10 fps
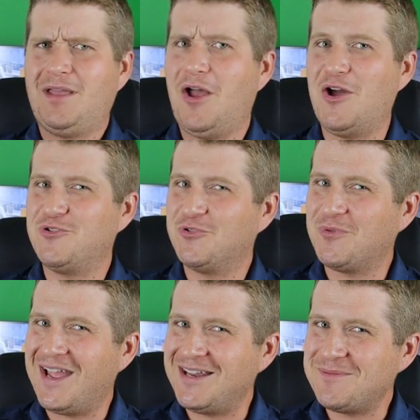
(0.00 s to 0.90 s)

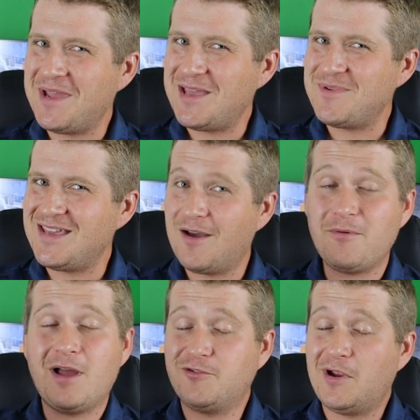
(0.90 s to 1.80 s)
underrated maybe?
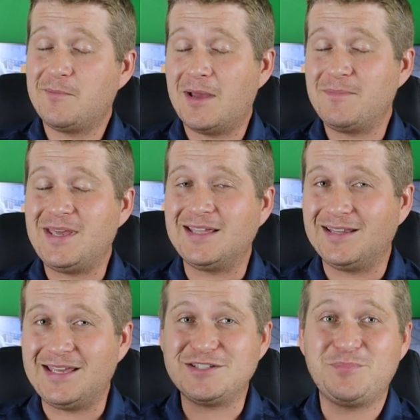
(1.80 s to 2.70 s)
Well, underrated by me at
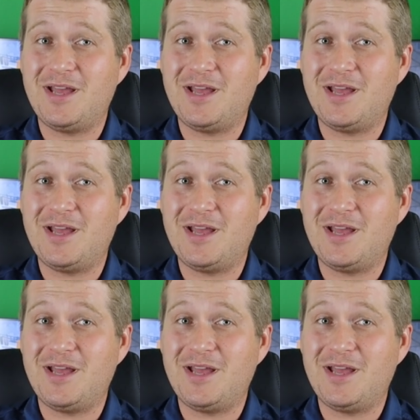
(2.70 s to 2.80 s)
least.